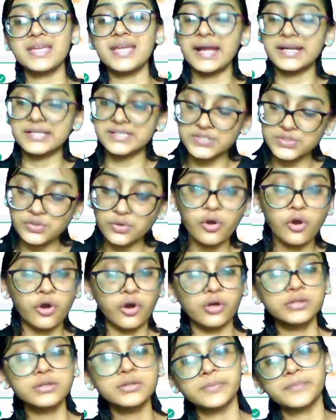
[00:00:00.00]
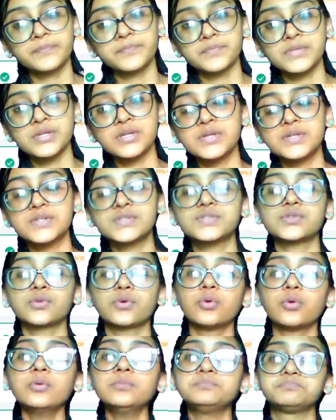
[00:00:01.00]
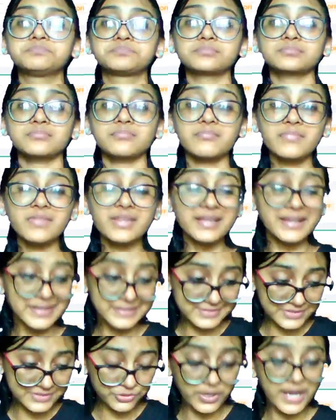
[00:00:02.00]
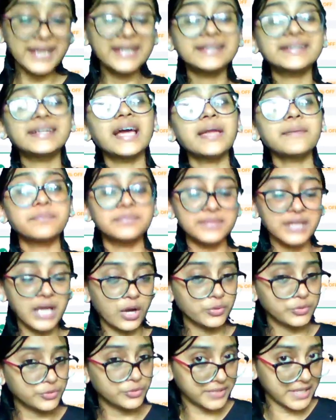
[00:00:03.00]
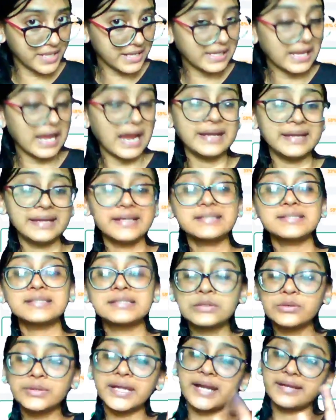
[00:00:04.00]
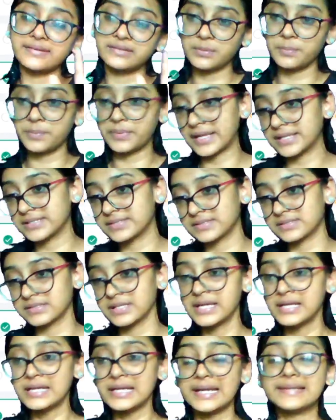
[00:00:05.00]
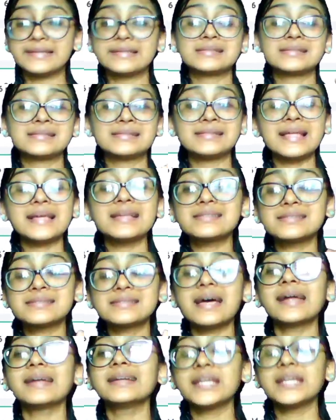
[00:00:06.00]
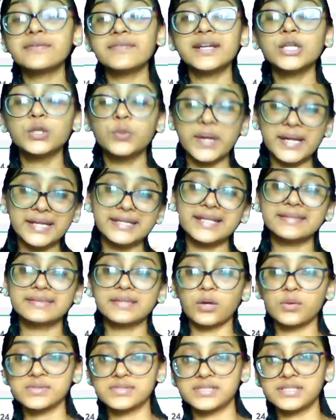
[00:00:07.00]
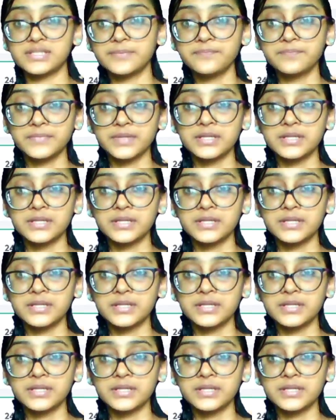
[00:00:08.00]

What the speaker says: and so on. So it's the right time now to take. And yes, look at the price. It is less than even 20,000.